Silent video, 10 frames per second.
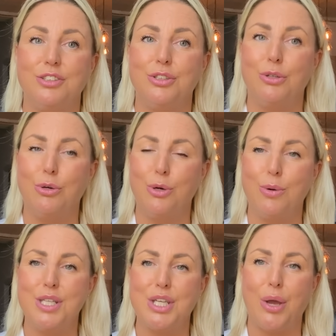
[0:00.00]
do not
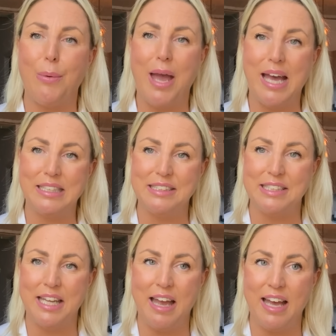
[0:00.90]
always go hand
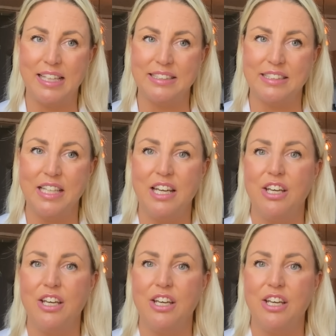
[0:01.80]
in hand.